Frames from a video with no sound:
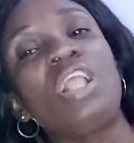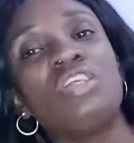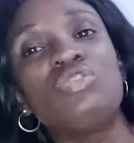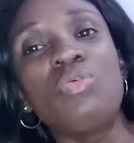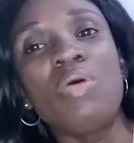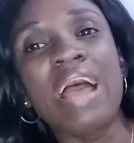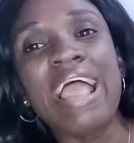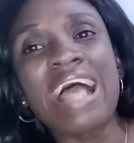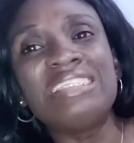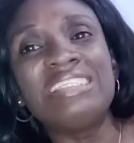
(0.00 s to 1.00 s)
So
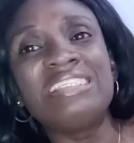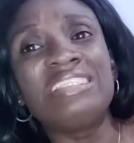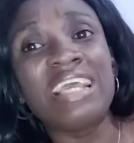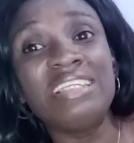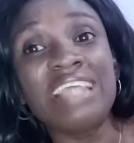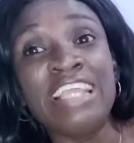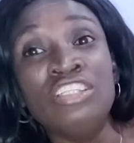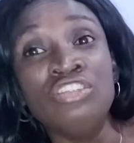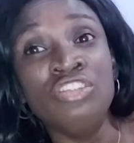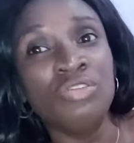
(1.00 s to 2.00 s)
as he said it, I
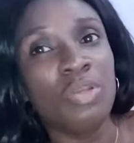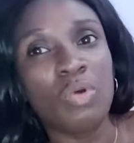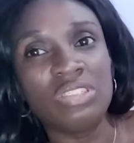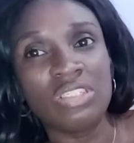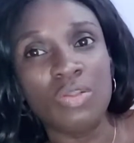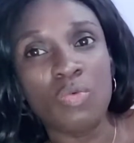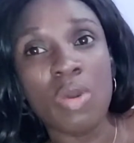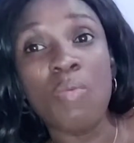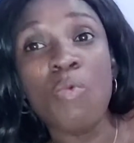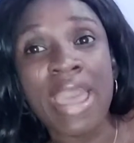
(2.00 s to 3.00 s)
knew it wasn't the
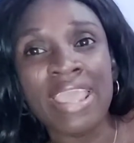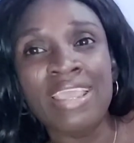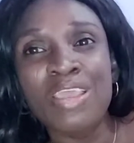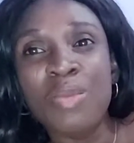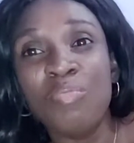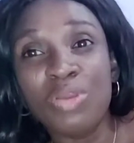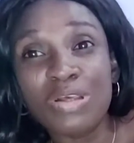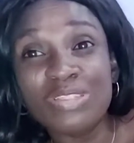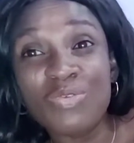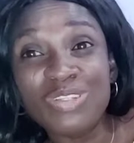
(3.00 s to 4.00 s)
one. Why?
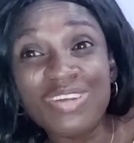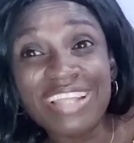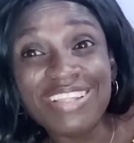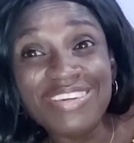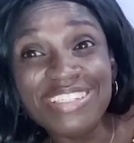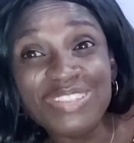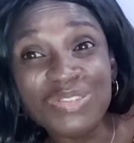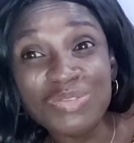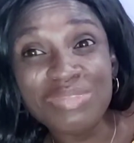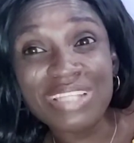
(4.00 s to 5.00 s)
Because of what God had already
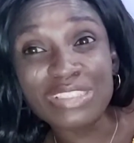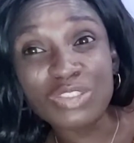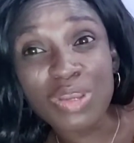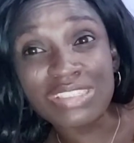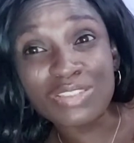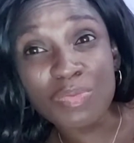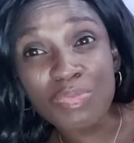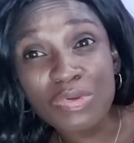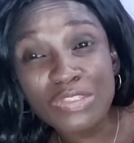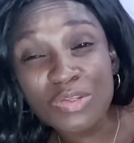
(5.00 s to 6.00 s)
told me, that you are
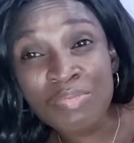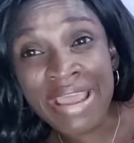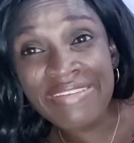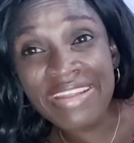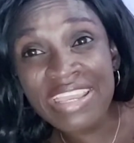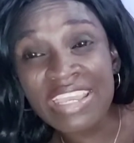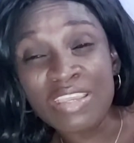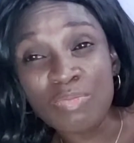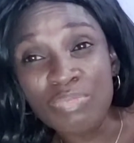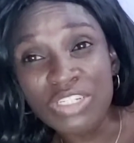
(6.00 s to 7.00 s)
supposed to marry
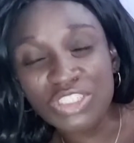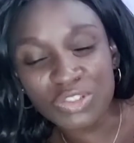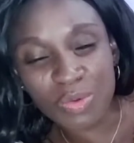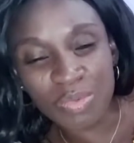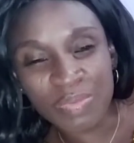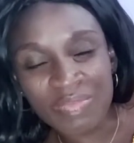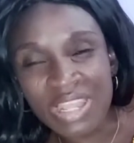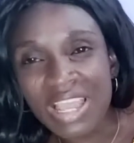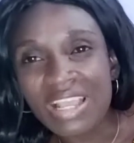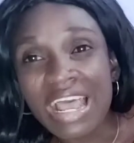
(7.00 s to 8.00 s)
a bishop.
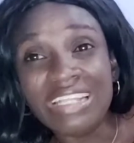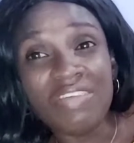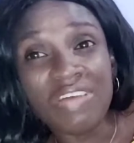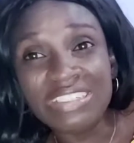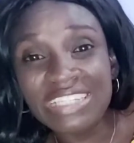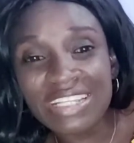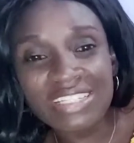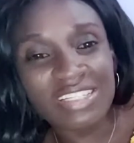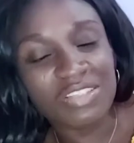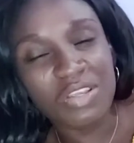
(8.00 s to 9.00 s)
An
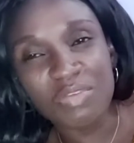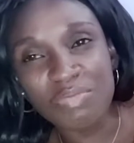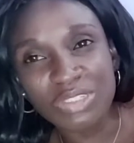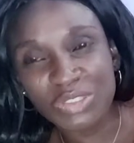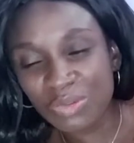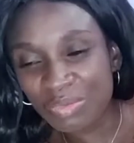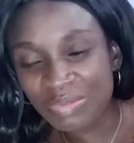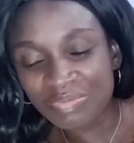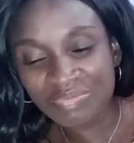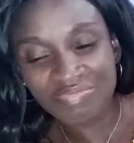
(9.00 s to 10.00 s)
evangelist is not a bishop.
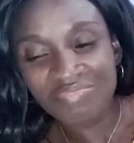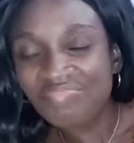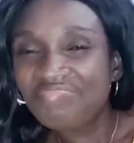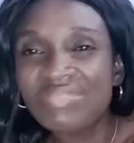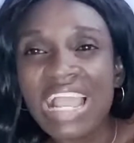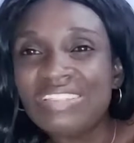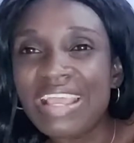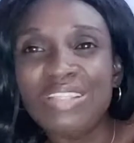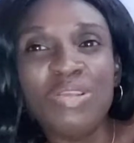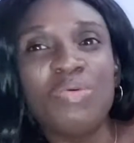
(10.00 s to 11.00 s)
So
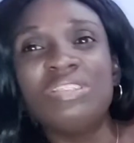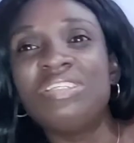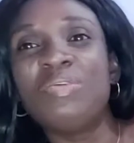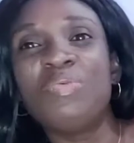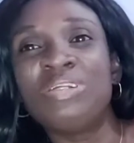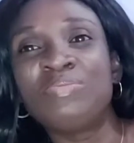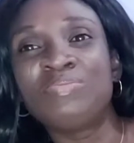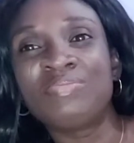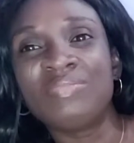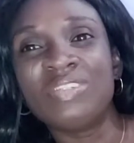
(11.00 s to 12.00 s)
I knew it wasn't the one.
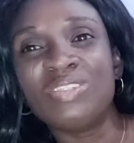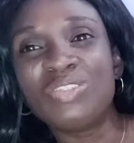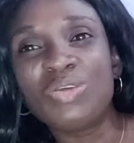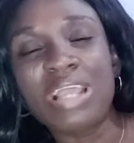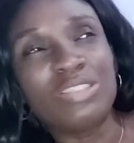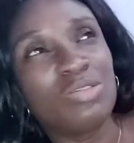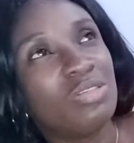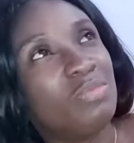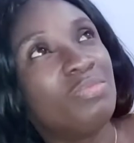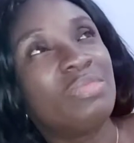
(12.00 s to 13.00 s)
So I told
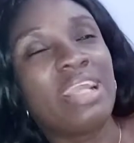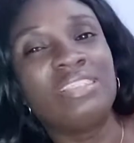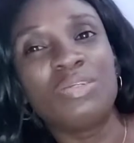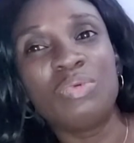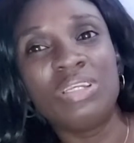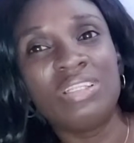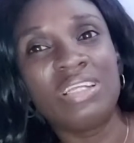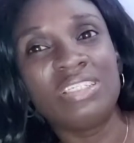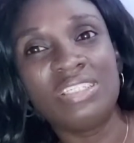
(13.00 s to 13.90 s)
him right away that